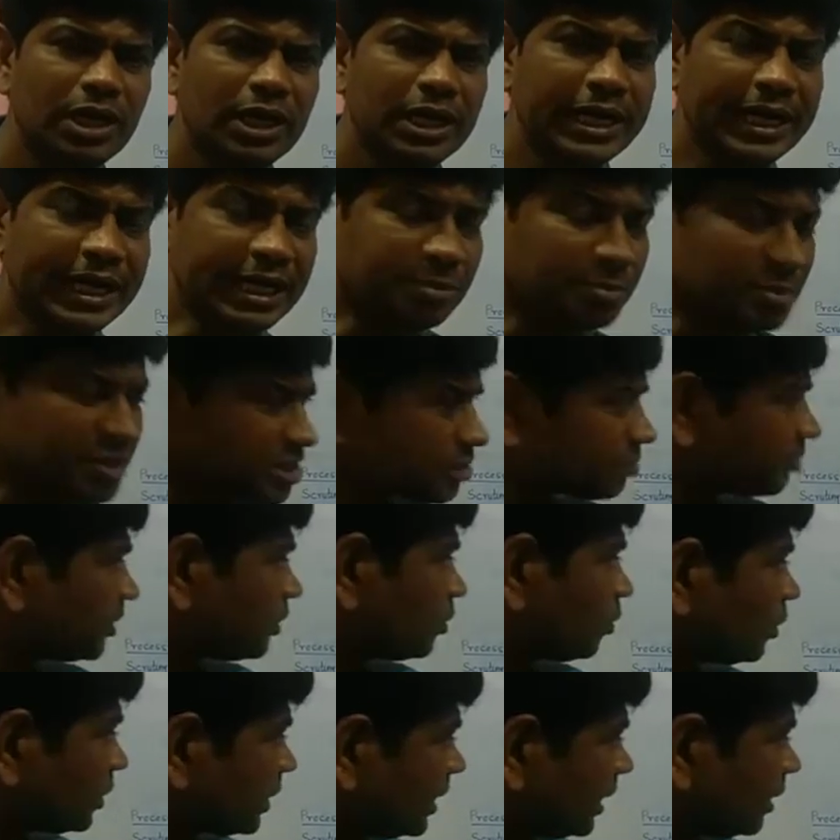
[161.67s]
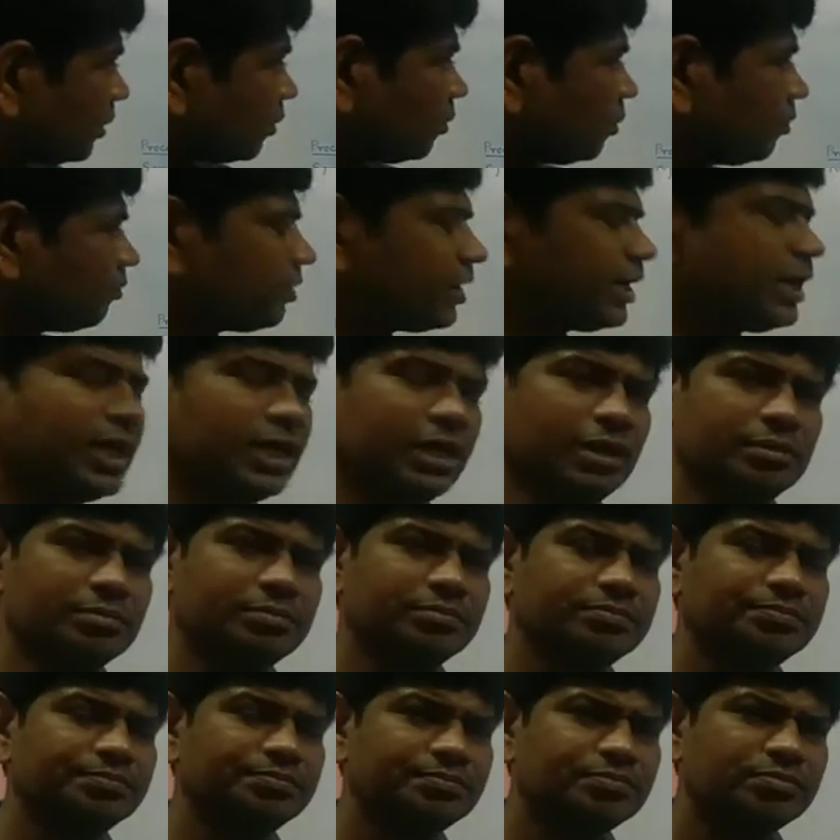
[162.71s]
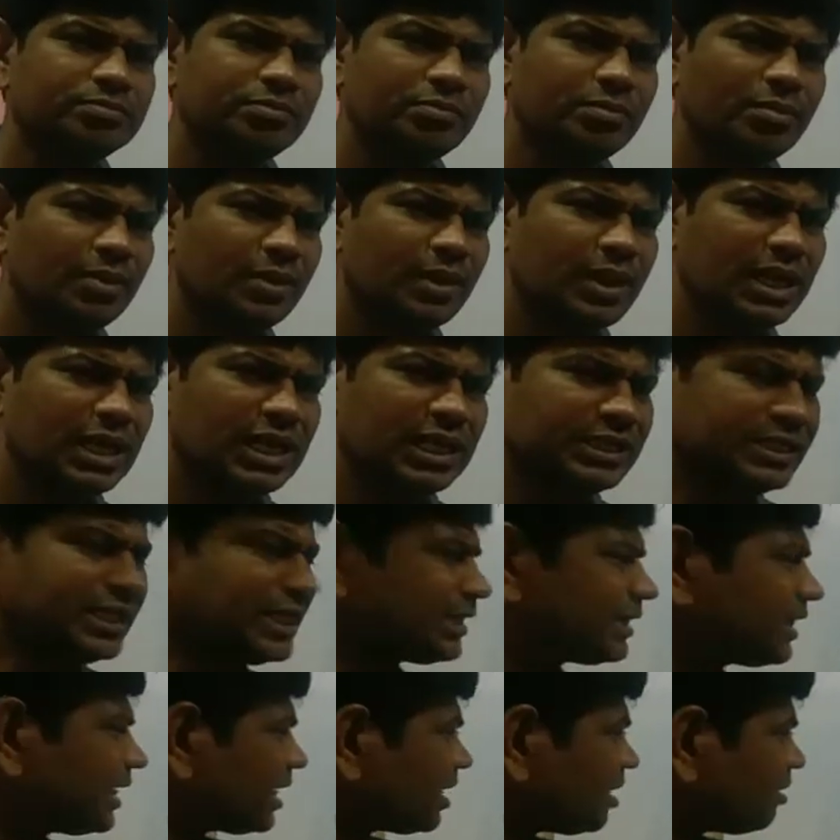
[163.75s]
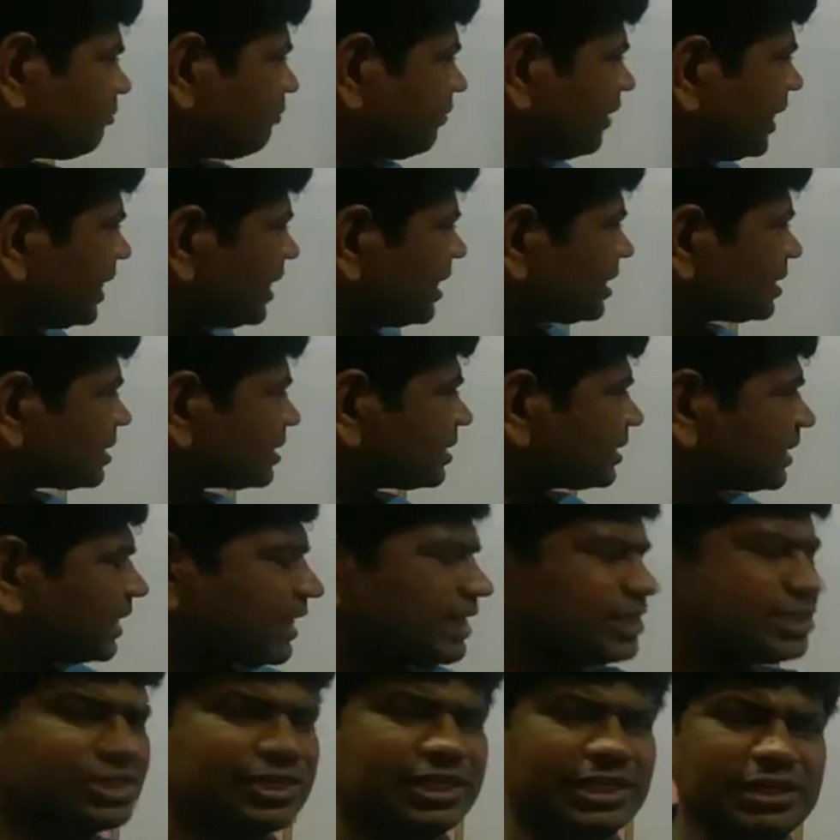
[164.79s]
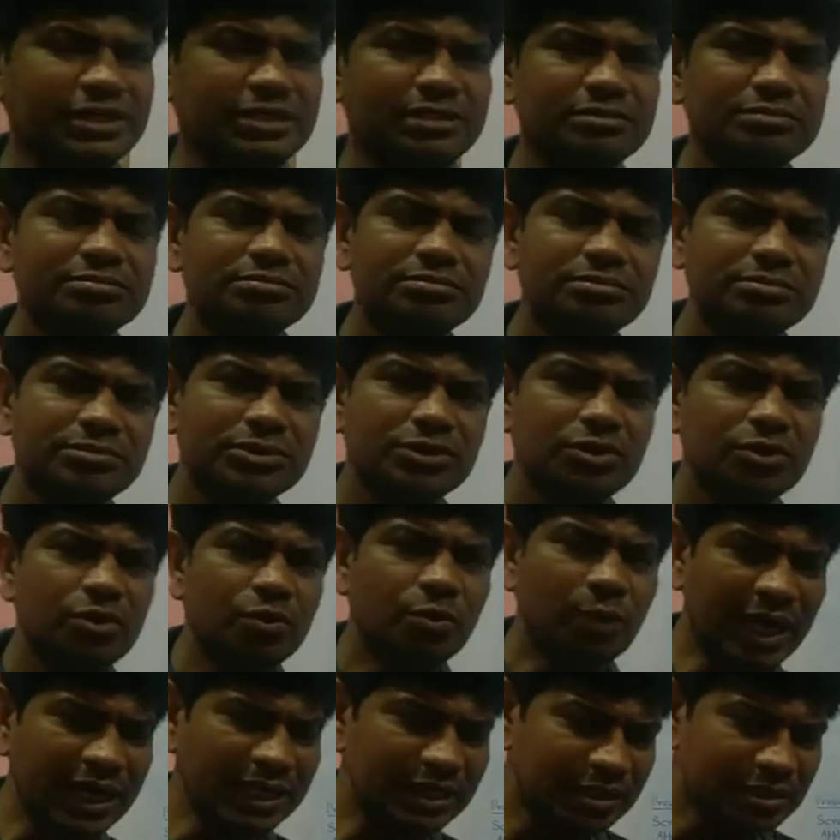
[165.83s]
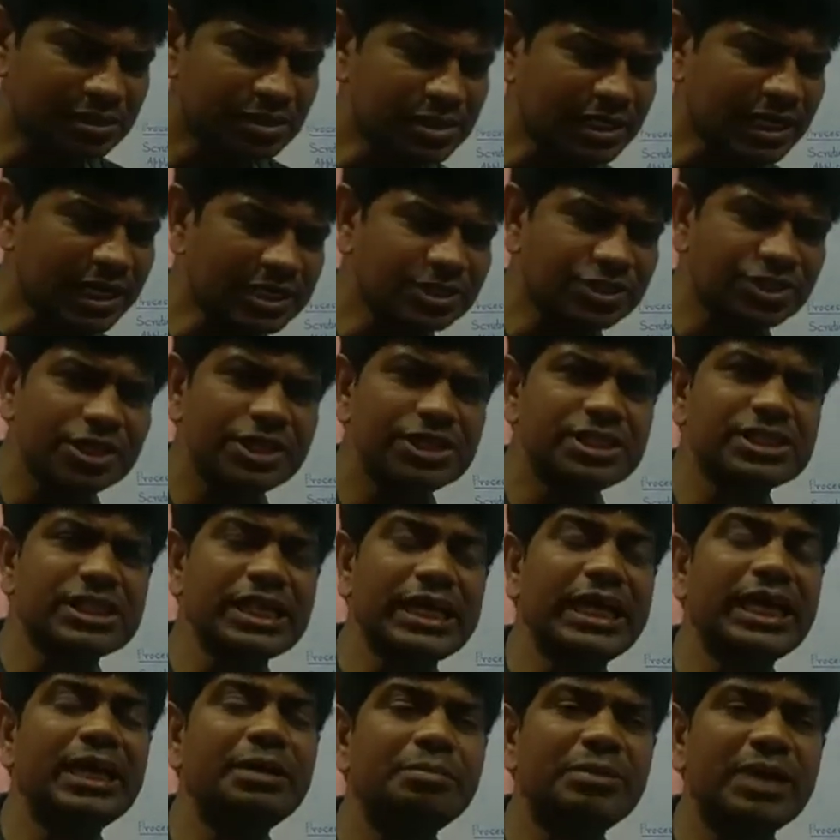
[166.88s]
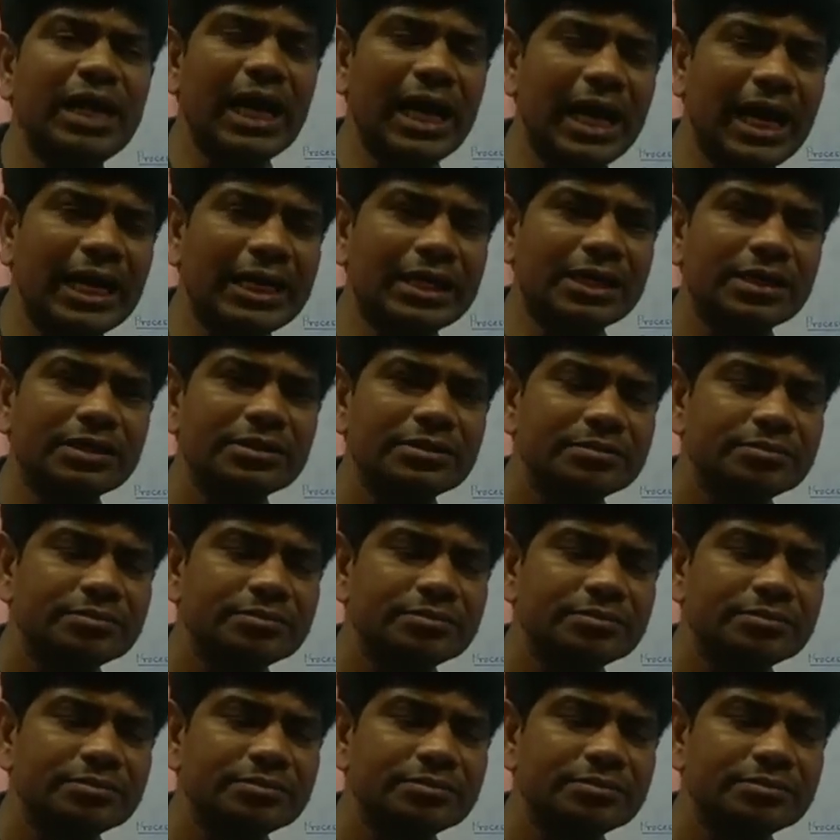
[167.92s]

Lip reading: It must be noted over here that there are various tested why this selection is aimed at.